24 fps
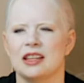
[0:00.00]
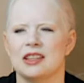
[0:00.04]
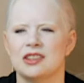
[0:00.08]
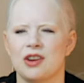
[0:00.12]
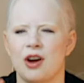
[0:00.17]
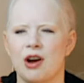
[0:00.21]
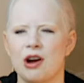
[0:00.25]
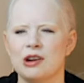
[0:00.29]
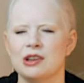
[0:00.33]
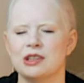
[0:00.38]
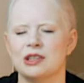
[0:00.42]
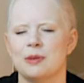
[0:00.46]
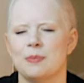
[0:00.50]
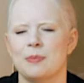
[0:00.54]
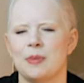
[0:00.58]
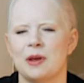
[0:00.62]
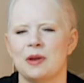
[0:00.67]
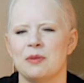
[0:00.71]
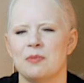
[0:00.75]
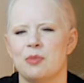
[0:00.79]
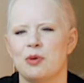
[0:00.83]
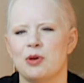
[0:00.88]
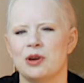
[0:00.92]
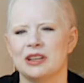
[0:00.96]
It's hard to
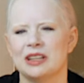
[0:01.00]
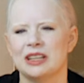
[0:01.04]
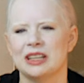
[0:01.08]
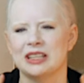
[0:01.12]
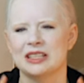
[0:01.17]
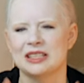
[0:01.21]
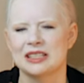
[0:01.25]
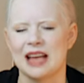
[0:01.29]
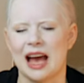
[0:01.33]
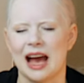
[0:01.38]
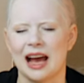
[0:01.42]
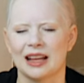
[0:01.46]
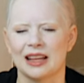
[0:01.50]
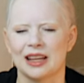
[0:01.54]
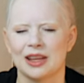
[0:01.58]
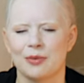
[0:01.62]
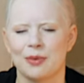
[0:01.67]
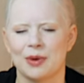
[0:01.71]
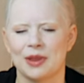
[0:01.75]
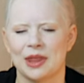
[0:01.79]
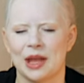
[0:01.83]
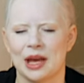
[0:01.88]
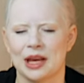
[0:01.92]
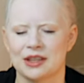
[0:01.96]
pinpoint exactly
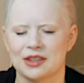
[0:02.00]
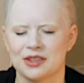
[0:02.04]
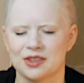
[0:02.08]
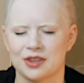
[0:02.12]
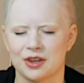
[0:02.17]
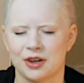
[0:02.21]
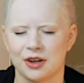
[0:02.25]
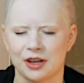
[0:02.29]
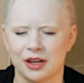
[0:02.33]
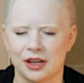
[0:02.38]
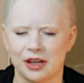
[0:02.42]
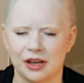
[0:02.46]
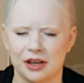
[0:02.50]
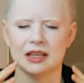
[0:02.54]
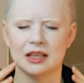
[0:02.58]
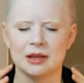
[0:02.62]
when that started.